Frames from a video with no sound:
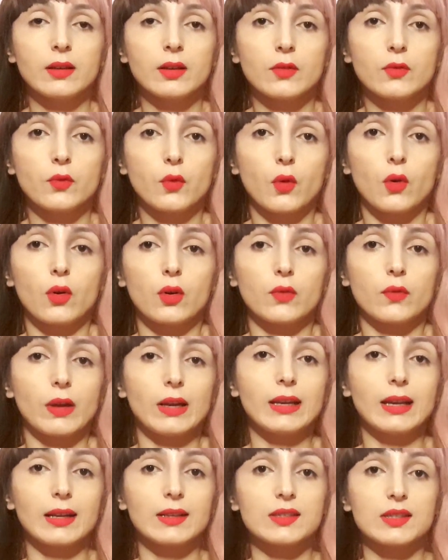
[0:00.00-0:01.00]
for
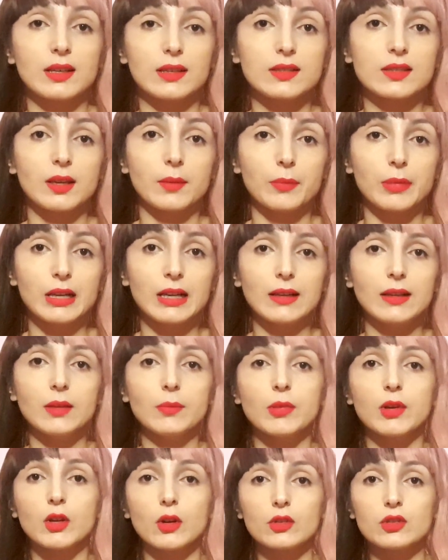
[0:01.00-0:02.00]
financial
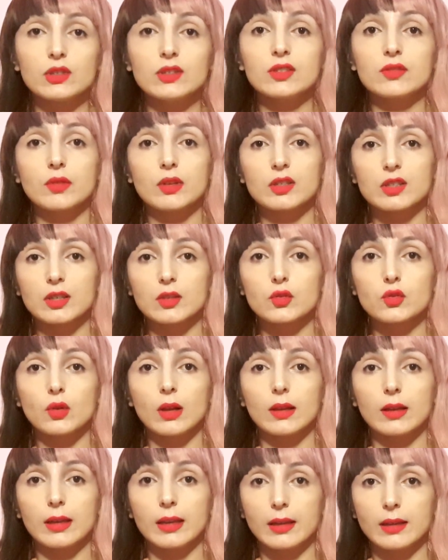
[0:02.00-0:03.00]
stability because it's
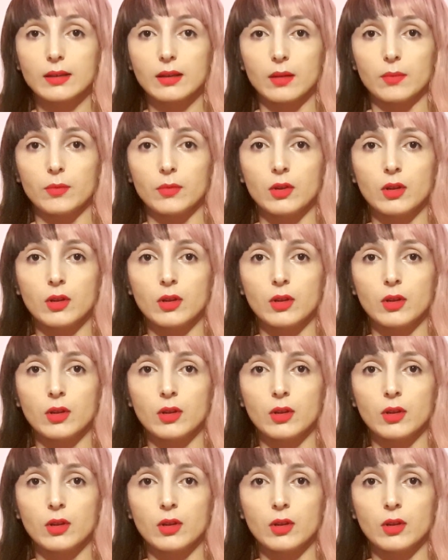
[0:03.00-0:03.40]
residual income.